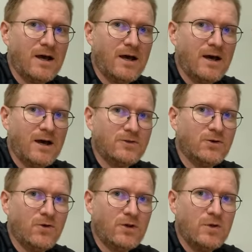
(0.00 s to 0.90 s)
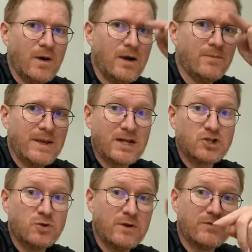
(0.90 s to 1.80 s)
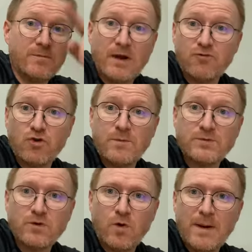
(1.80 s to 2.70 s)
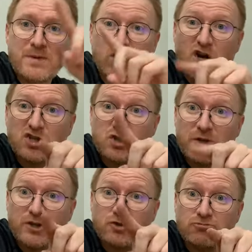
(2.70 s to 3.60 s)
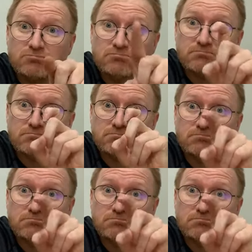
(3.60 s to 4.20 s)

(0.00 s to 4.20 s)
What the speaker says: a door, you might be able to shoot it from both rooms, or maybe you can't shoot it at all.